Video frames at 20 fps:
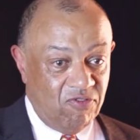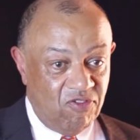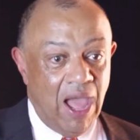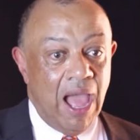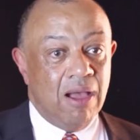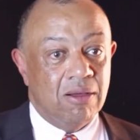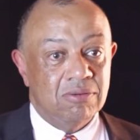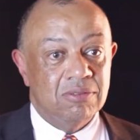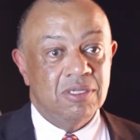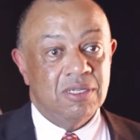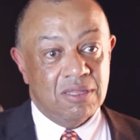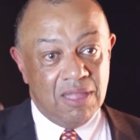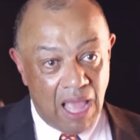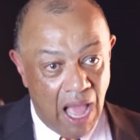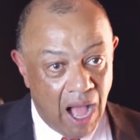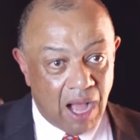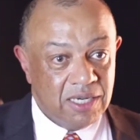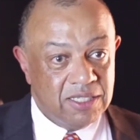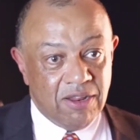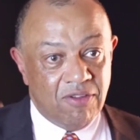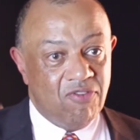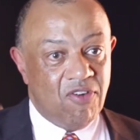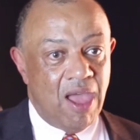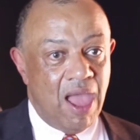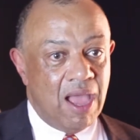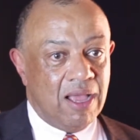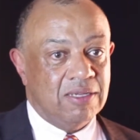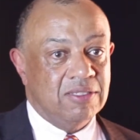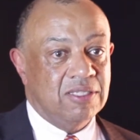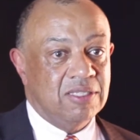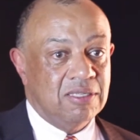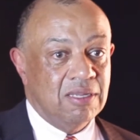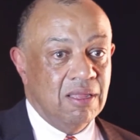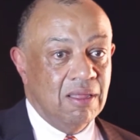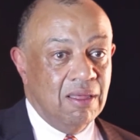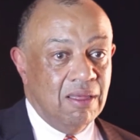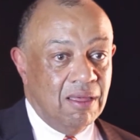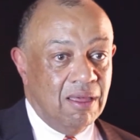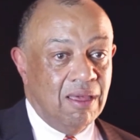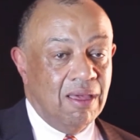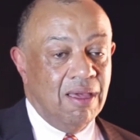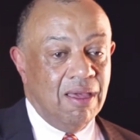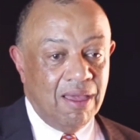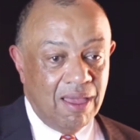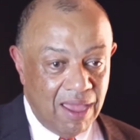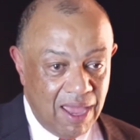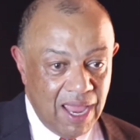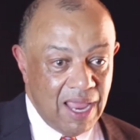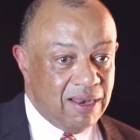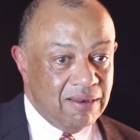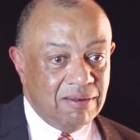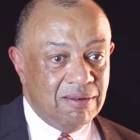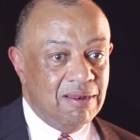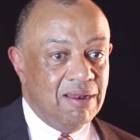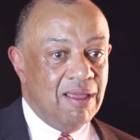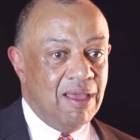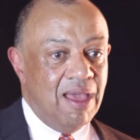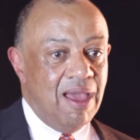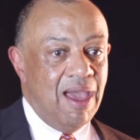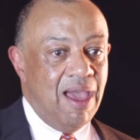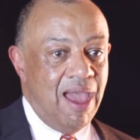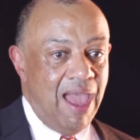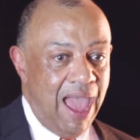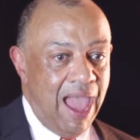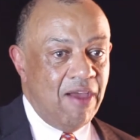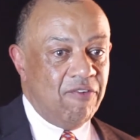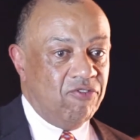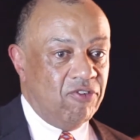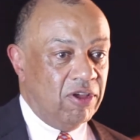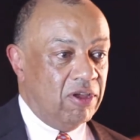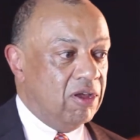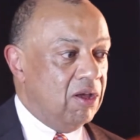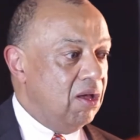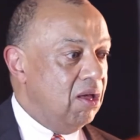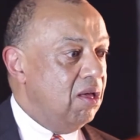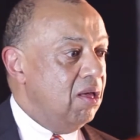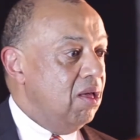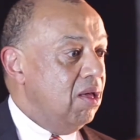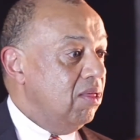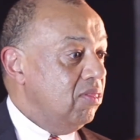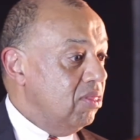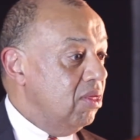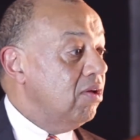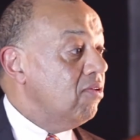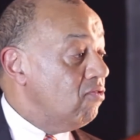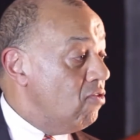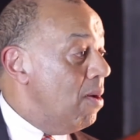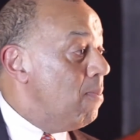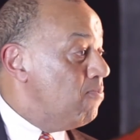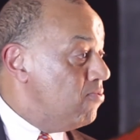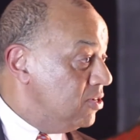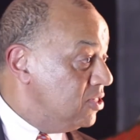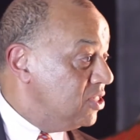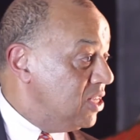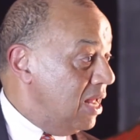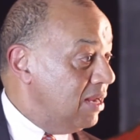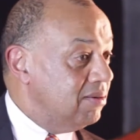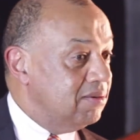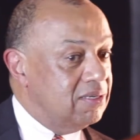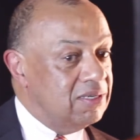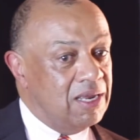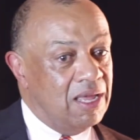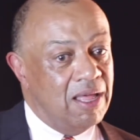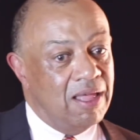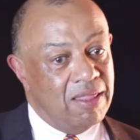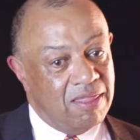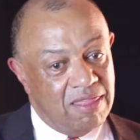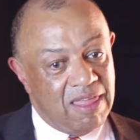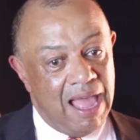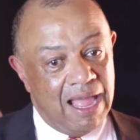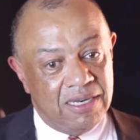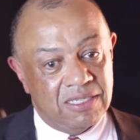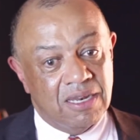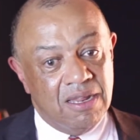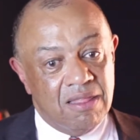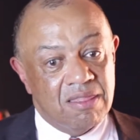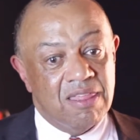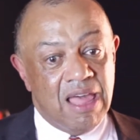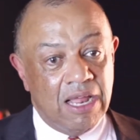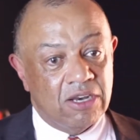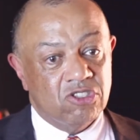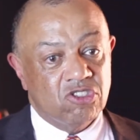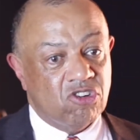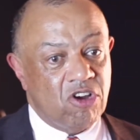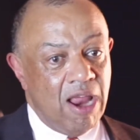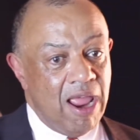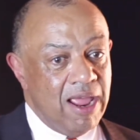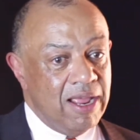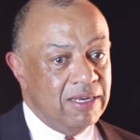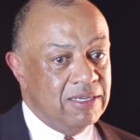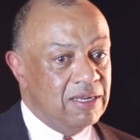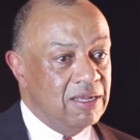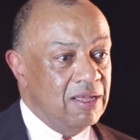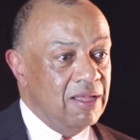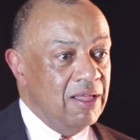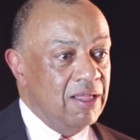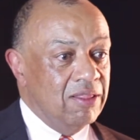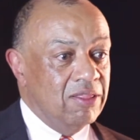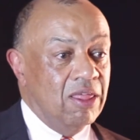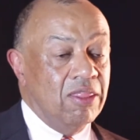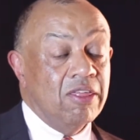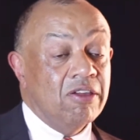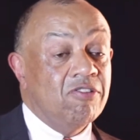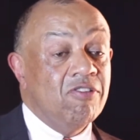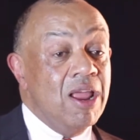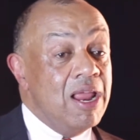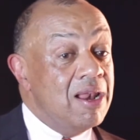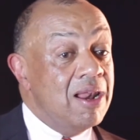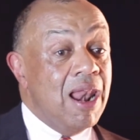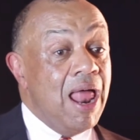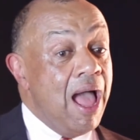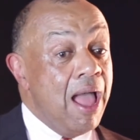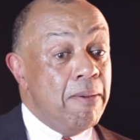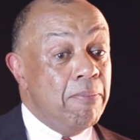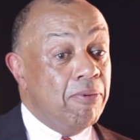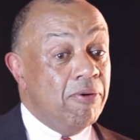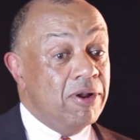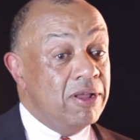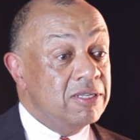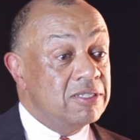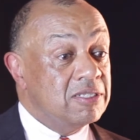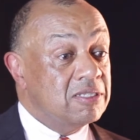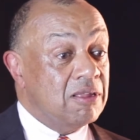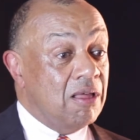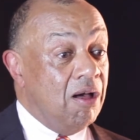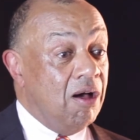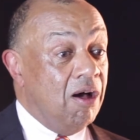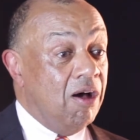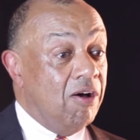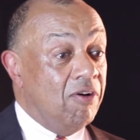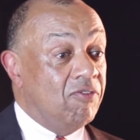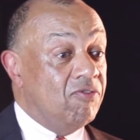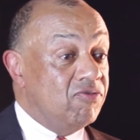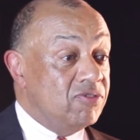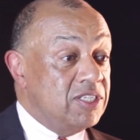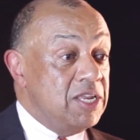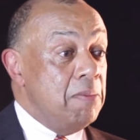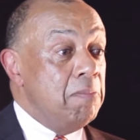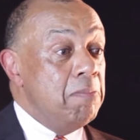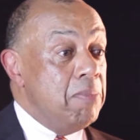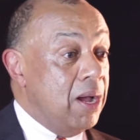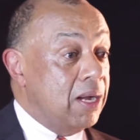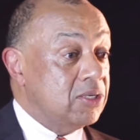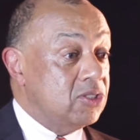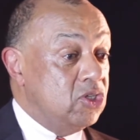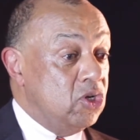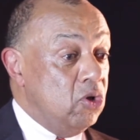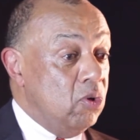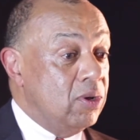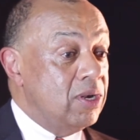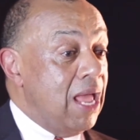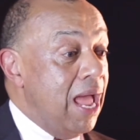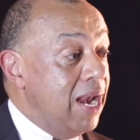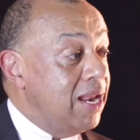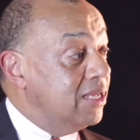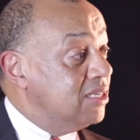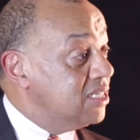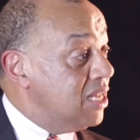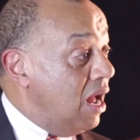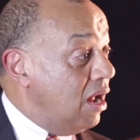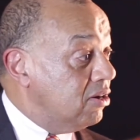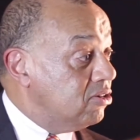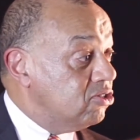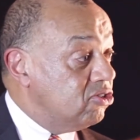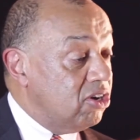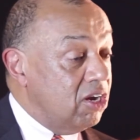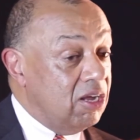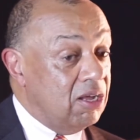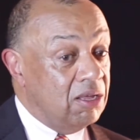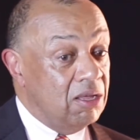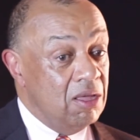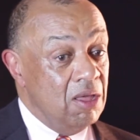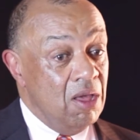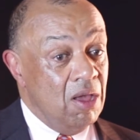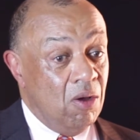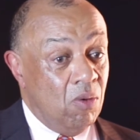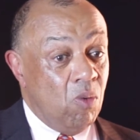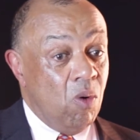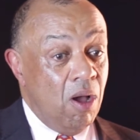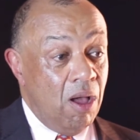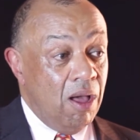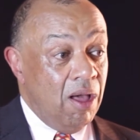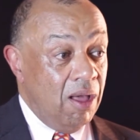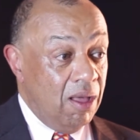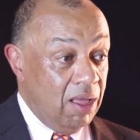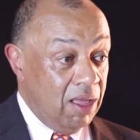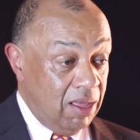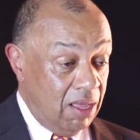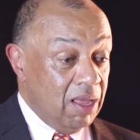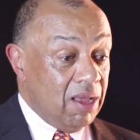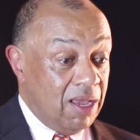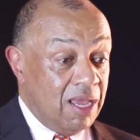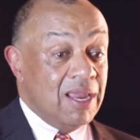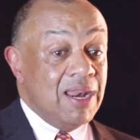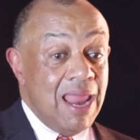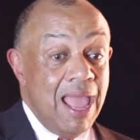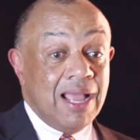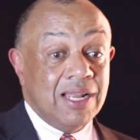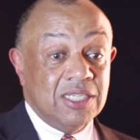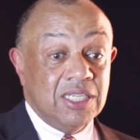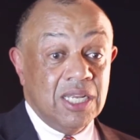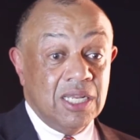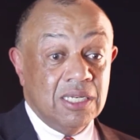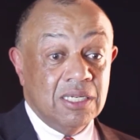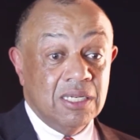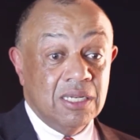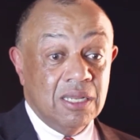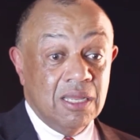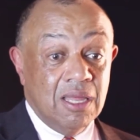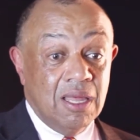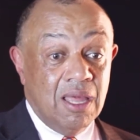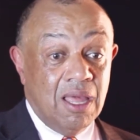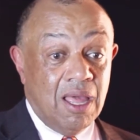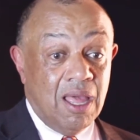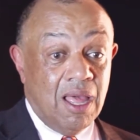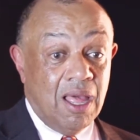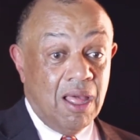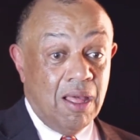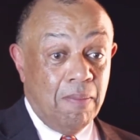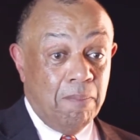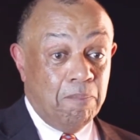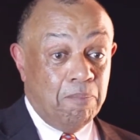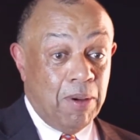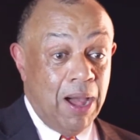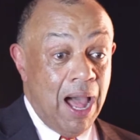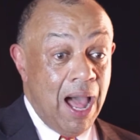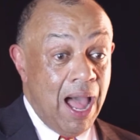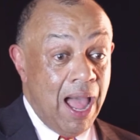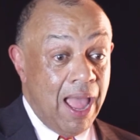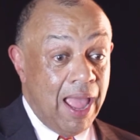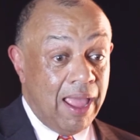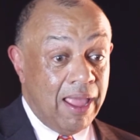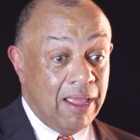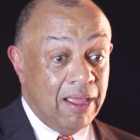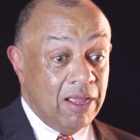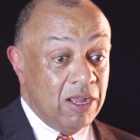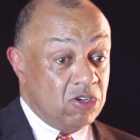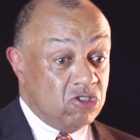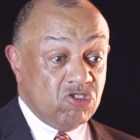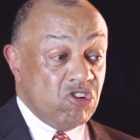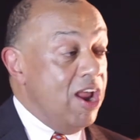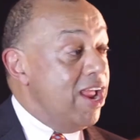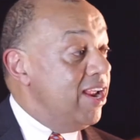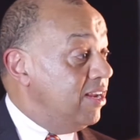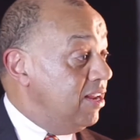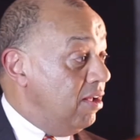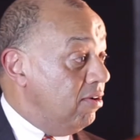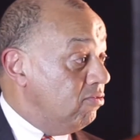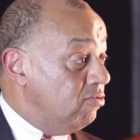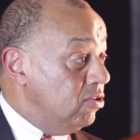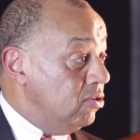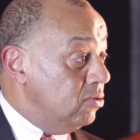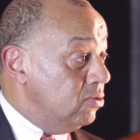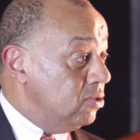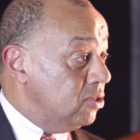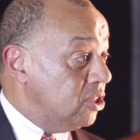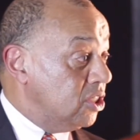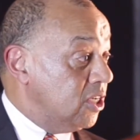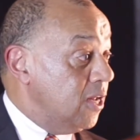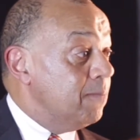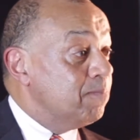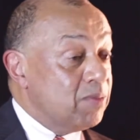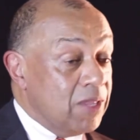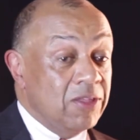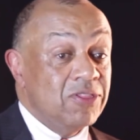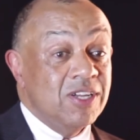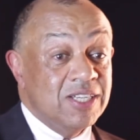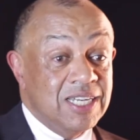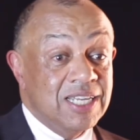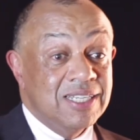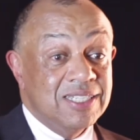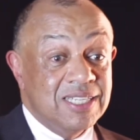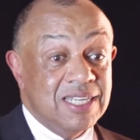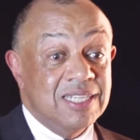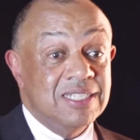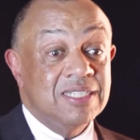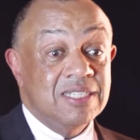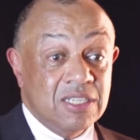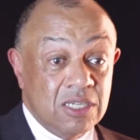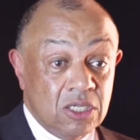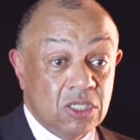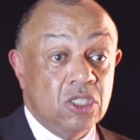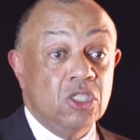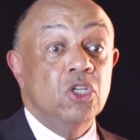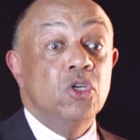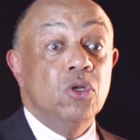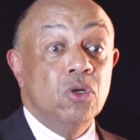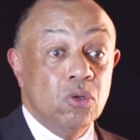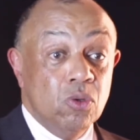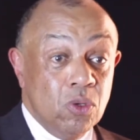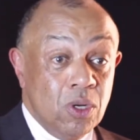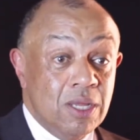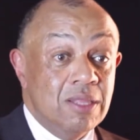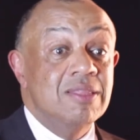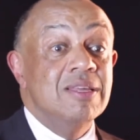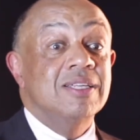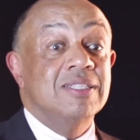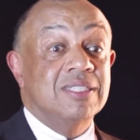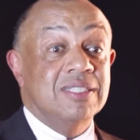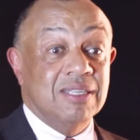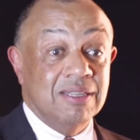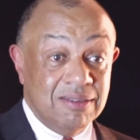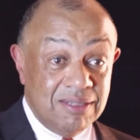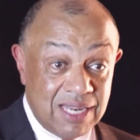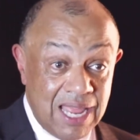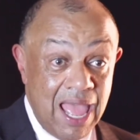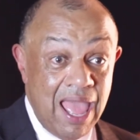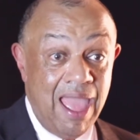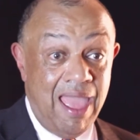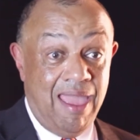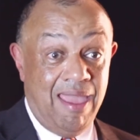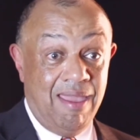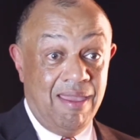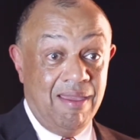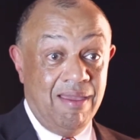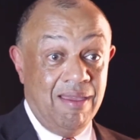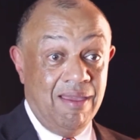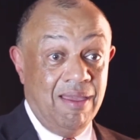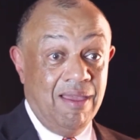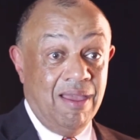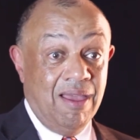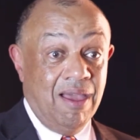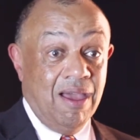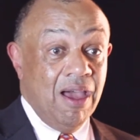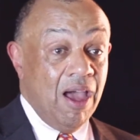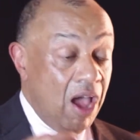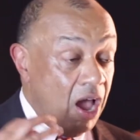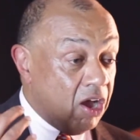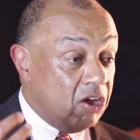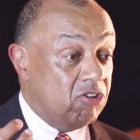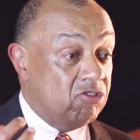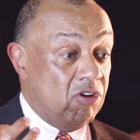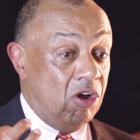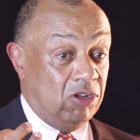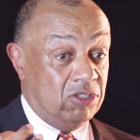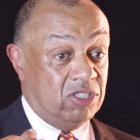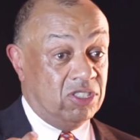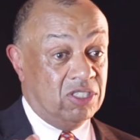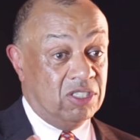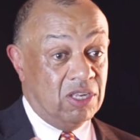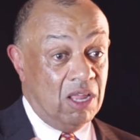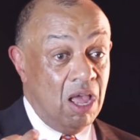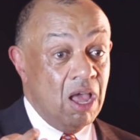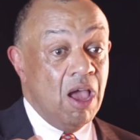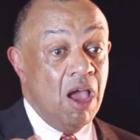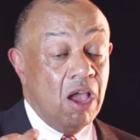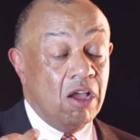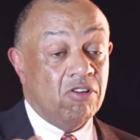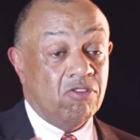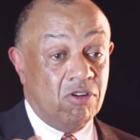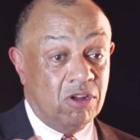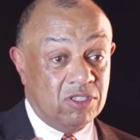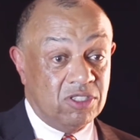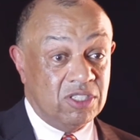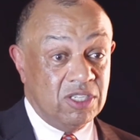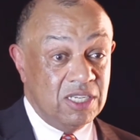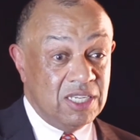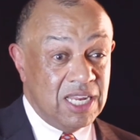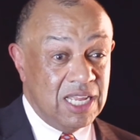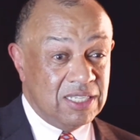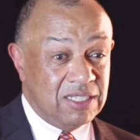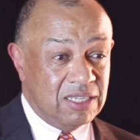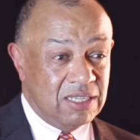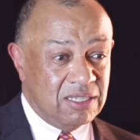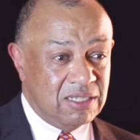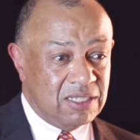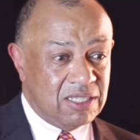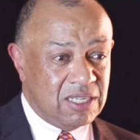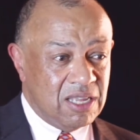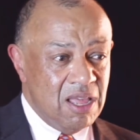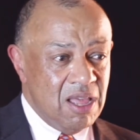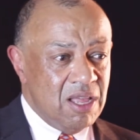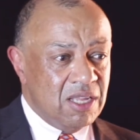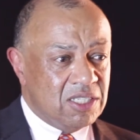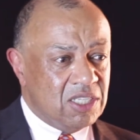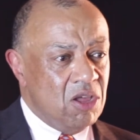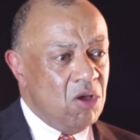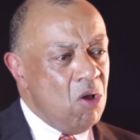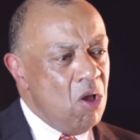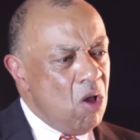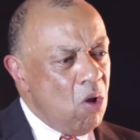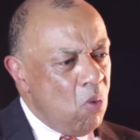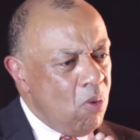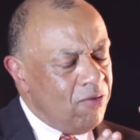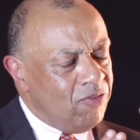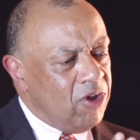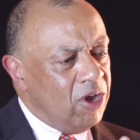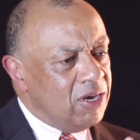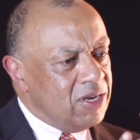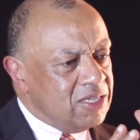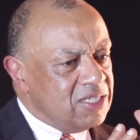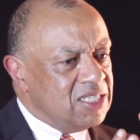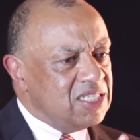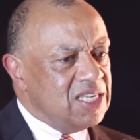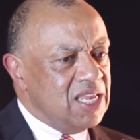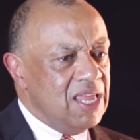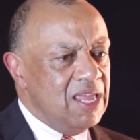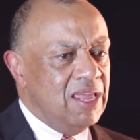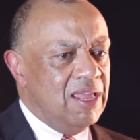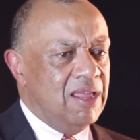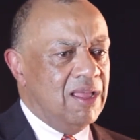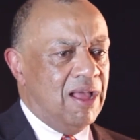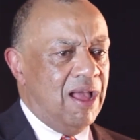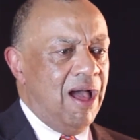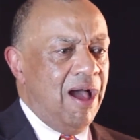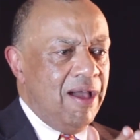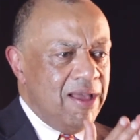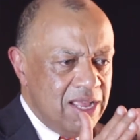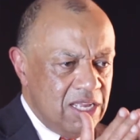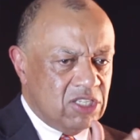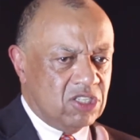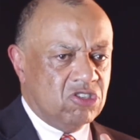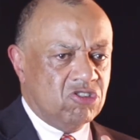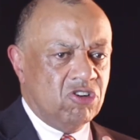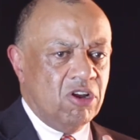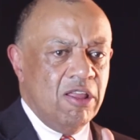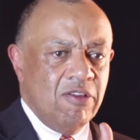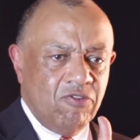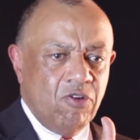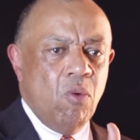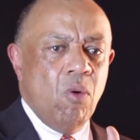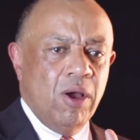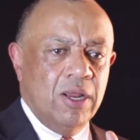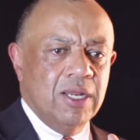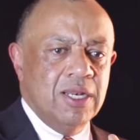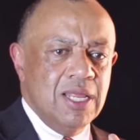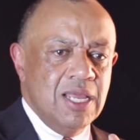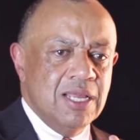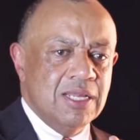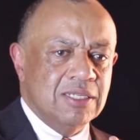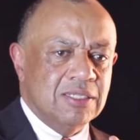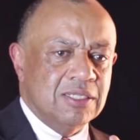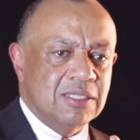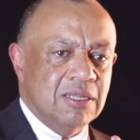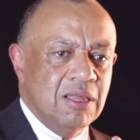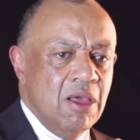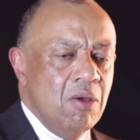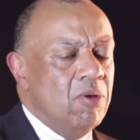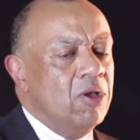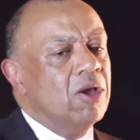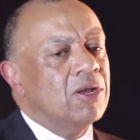found the artifacts in Africa that represent that trade, that the great libraries of Timbuktu and Alexandria were connected by trading routes that exist to this day across the deserts. So we've got to see our history for what it is. We've